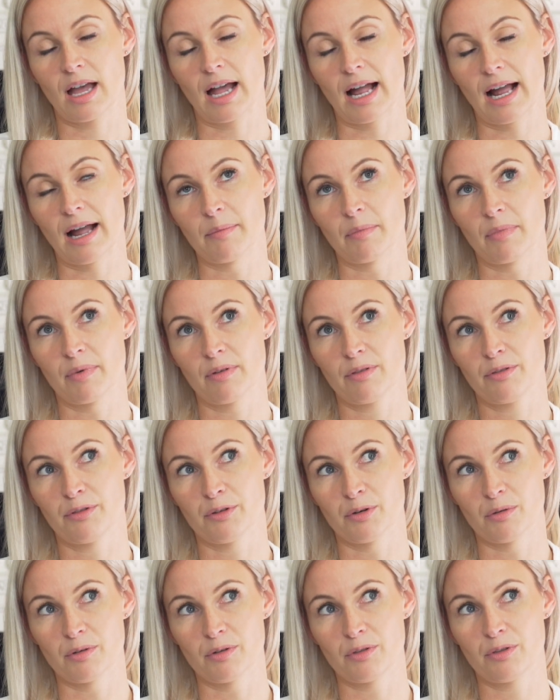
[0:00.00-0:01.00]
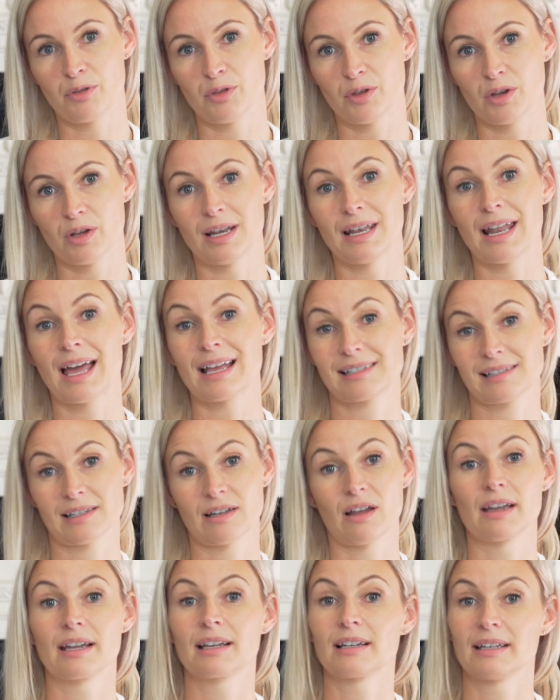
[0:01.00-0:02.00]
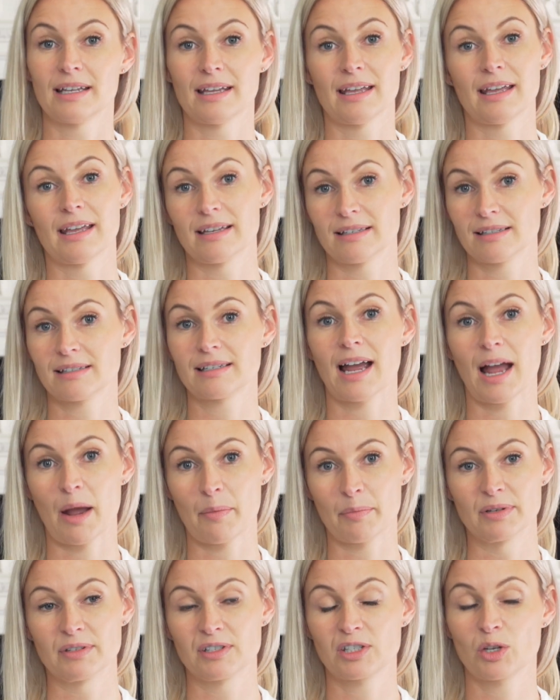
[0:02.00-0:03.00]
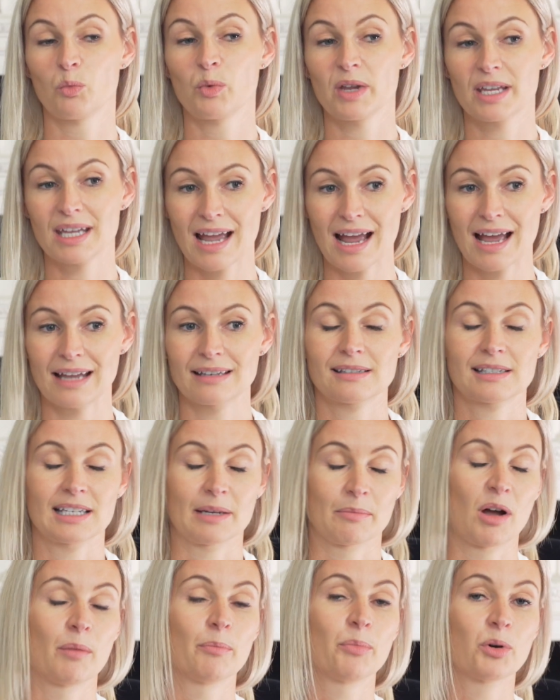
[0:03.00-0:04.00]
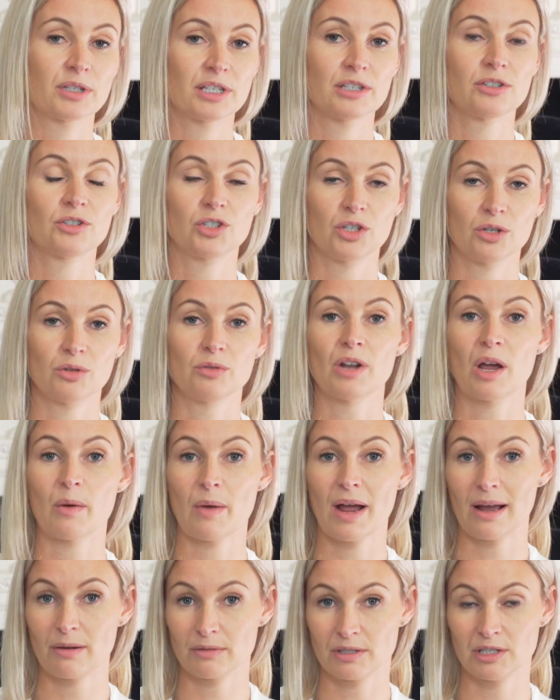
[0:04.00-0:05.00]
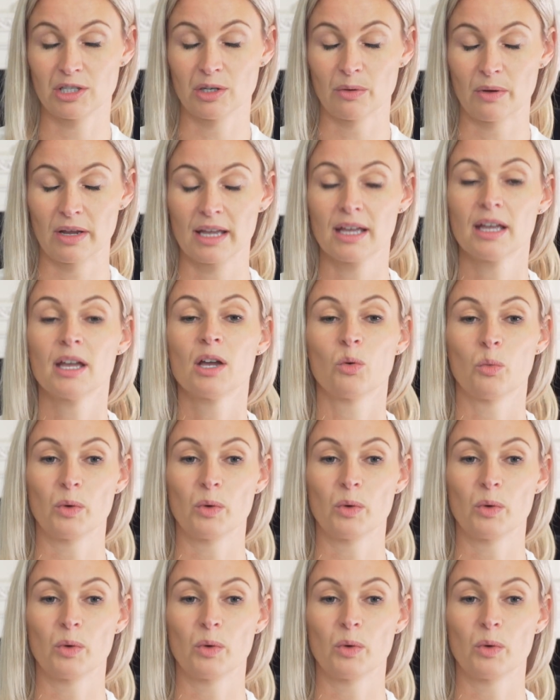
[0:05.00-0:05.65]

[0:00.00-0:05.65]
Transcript: the less likely it is to happen. So we can sleep. Our bodies do know how to do it.